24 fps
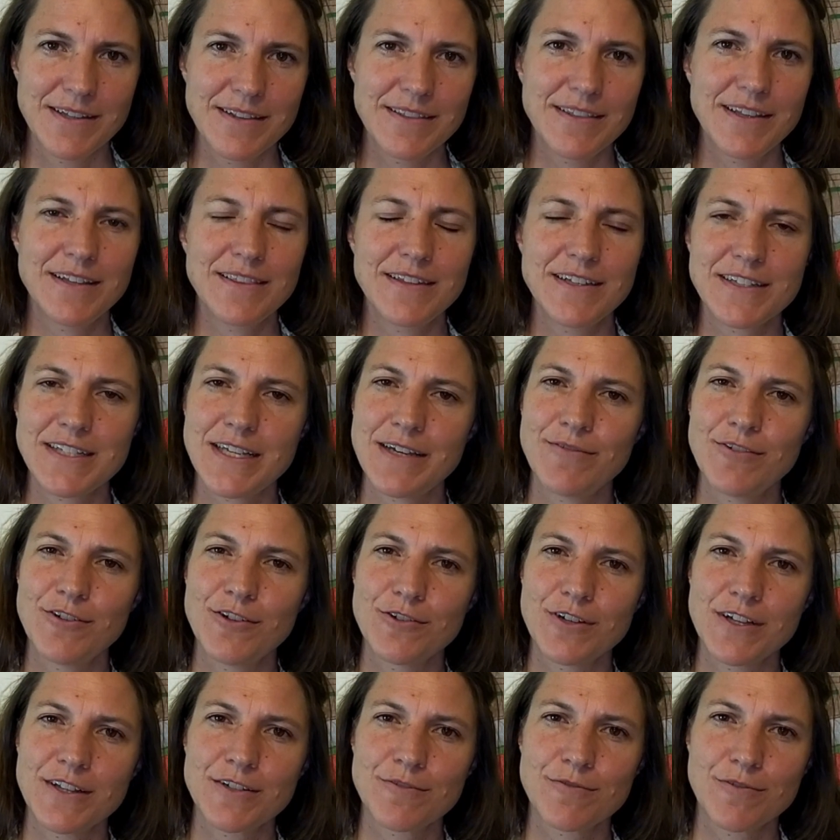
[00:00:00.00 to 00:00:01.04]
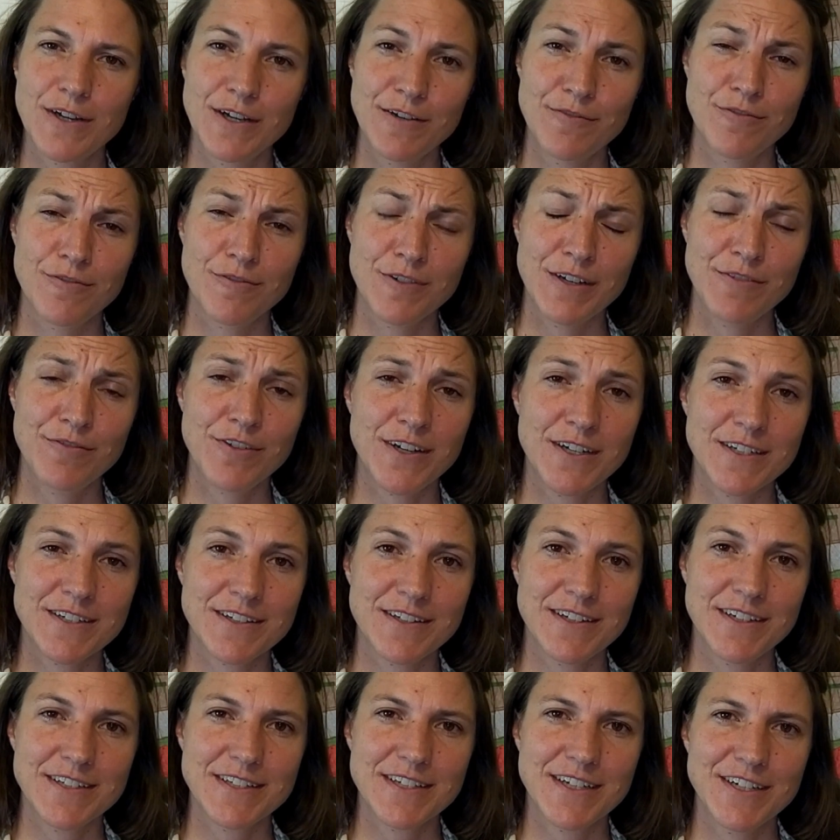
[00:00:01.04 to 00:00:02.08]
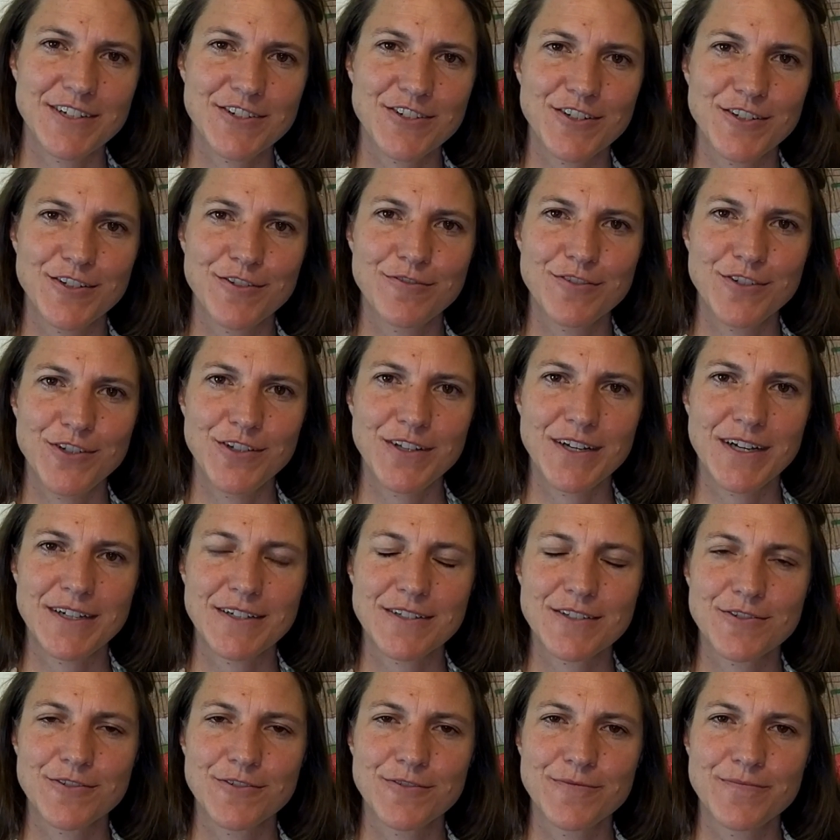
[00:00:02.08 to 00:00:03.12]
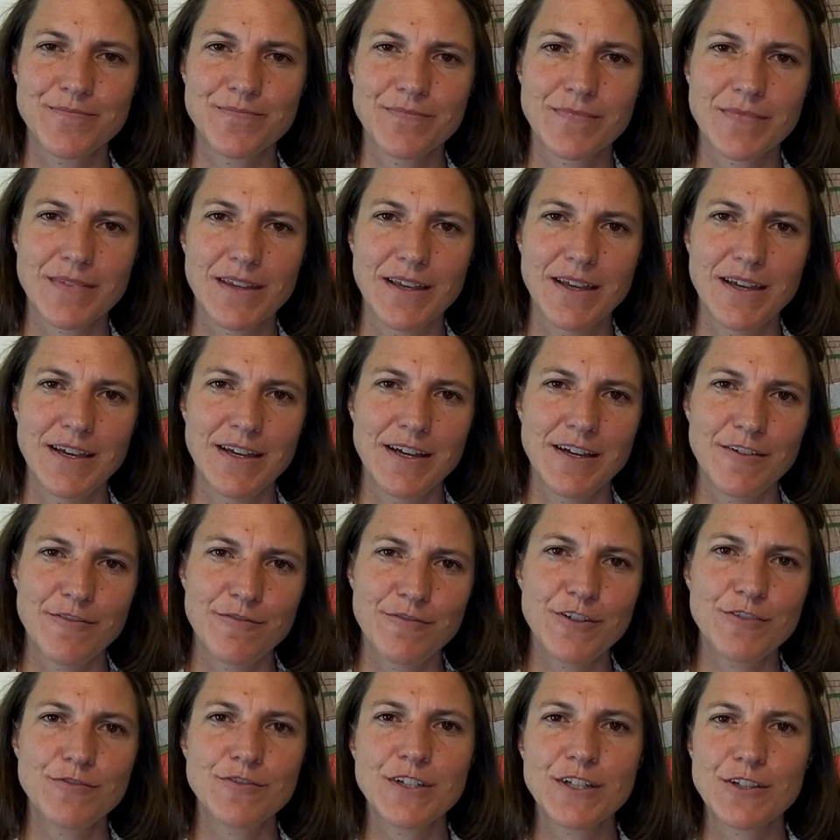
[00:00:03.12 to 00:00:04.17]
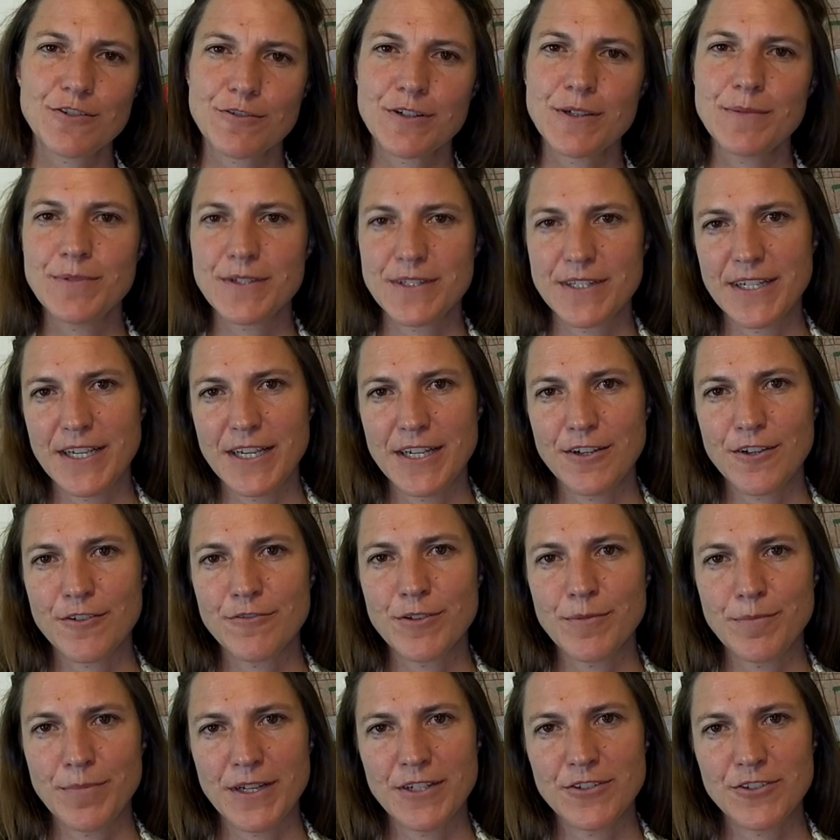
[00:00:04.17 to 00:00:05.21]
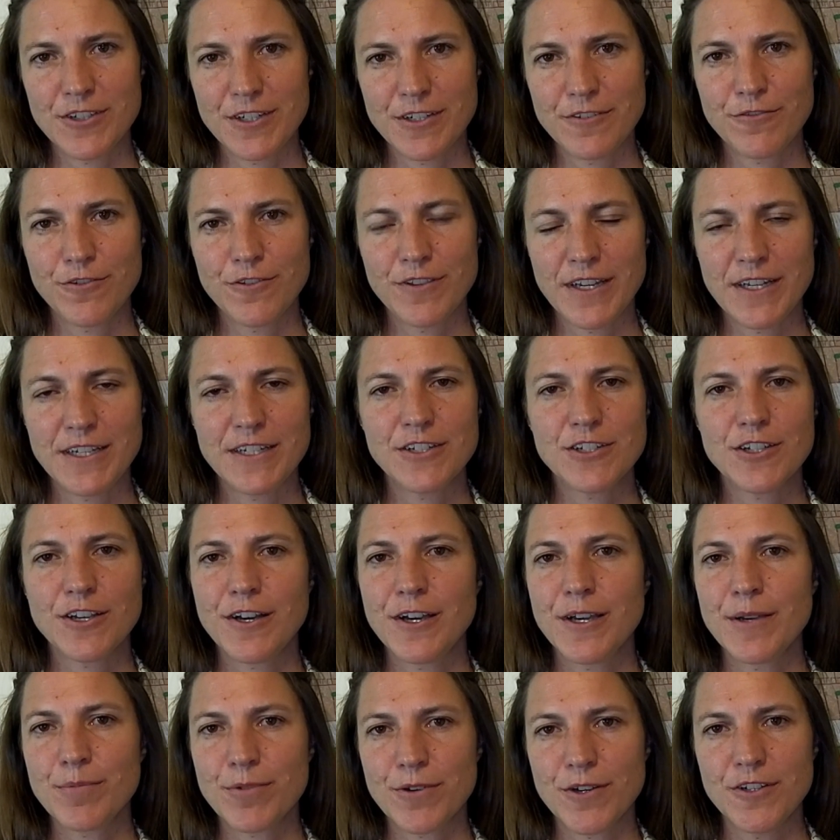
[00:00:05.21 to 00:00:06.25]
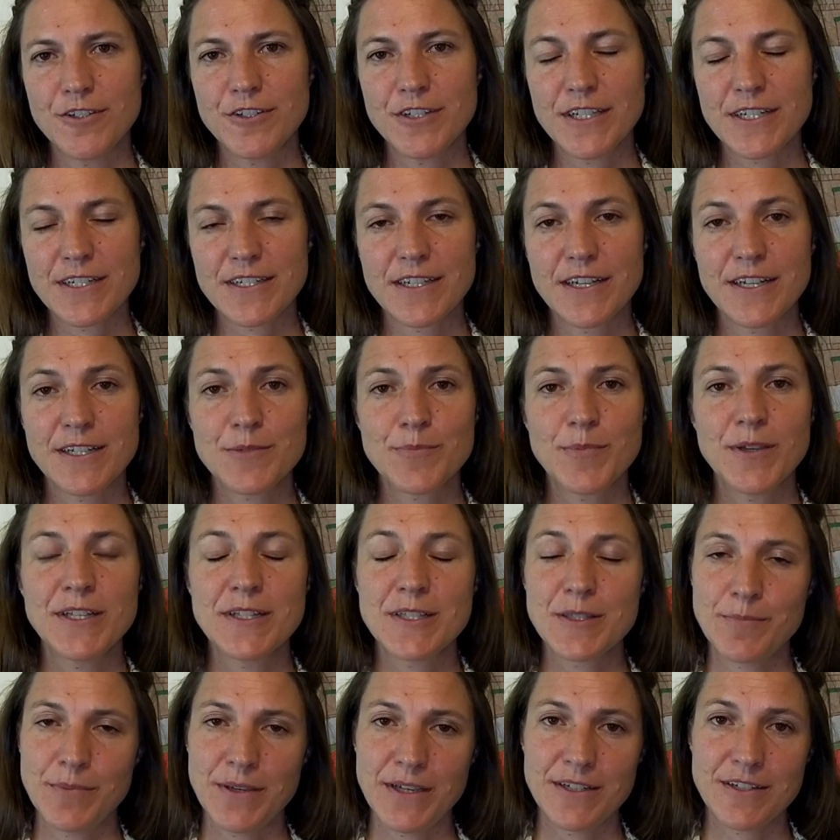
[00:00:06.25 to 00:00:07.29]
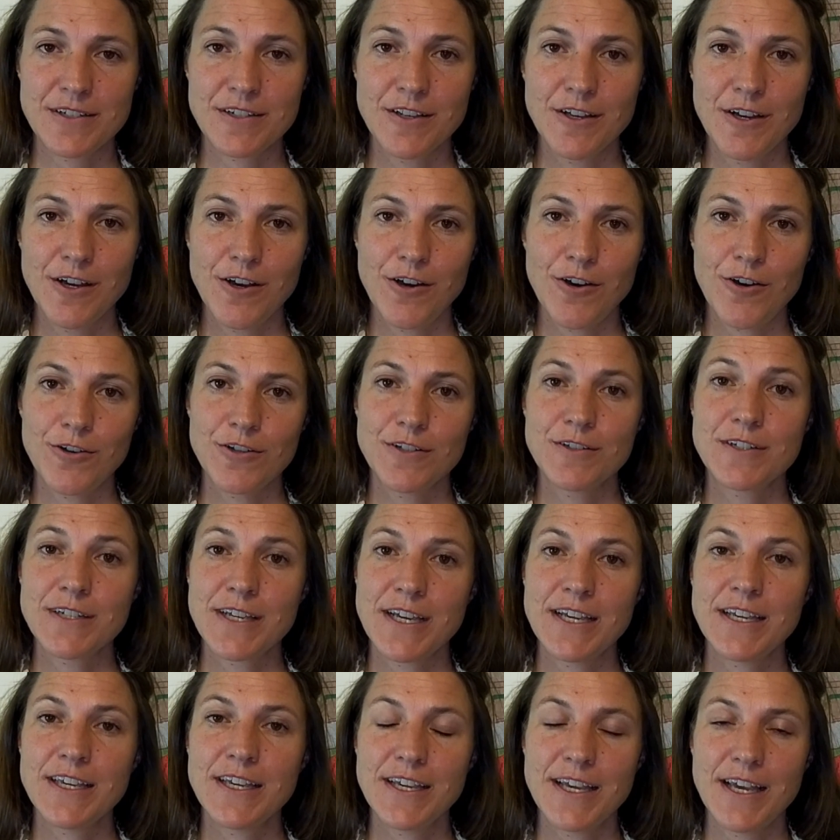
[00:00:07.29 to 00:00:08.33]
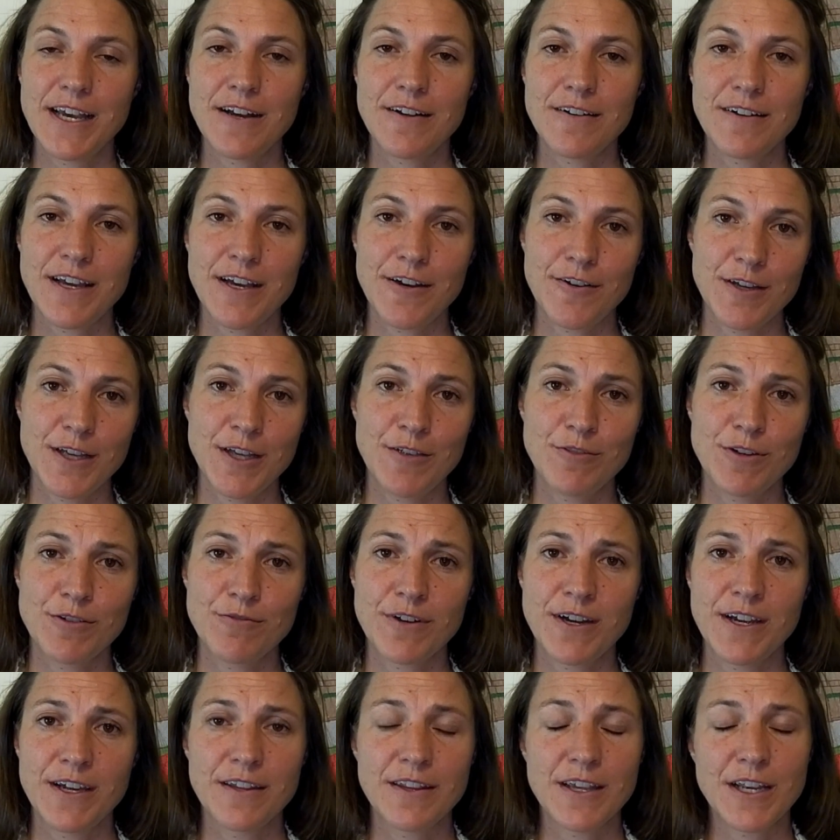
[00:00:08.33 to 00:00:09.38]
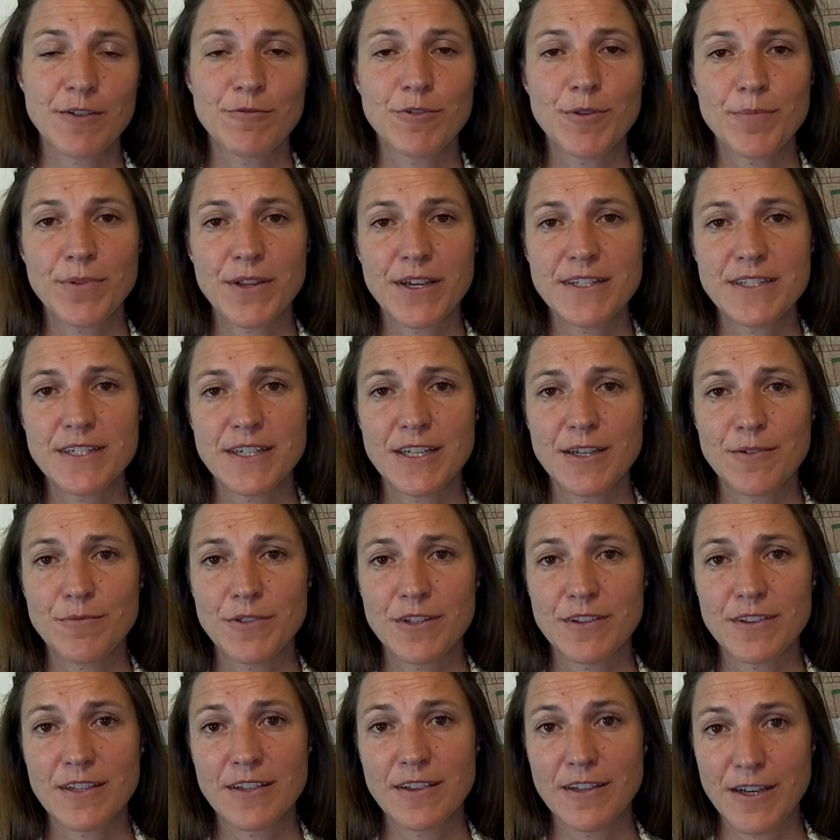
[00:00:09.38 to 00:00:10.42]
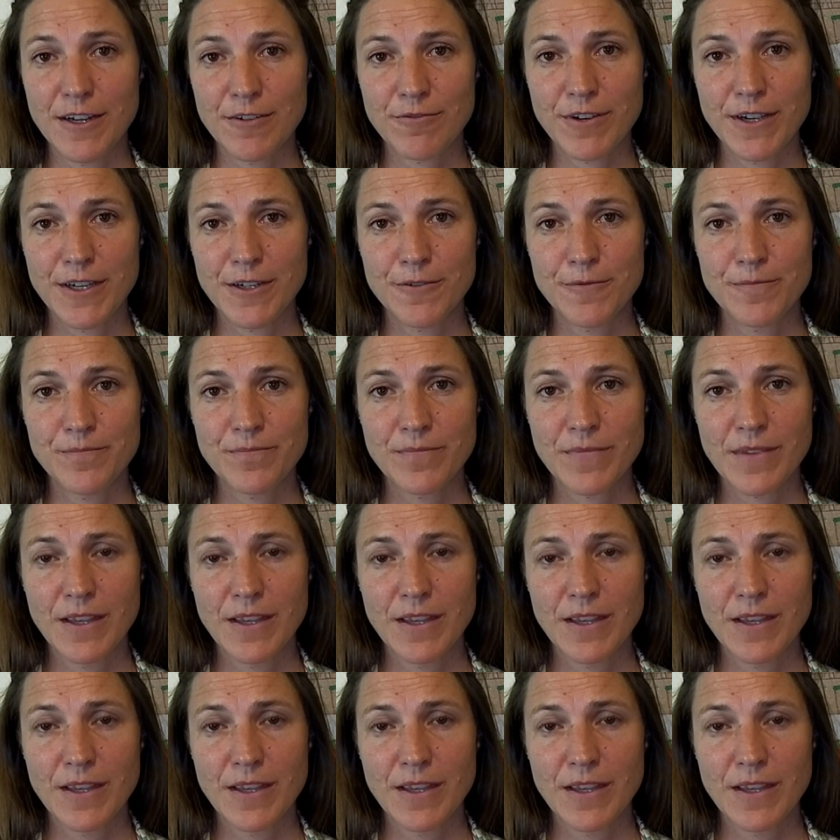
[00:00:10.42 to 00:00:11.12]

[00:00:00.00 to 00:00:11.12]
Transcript: Then let's have a look at the revitalisation of Newcastle. 53% of the budget for that entire project has been spent on taking out our heavy rail and replacing it with the light rail.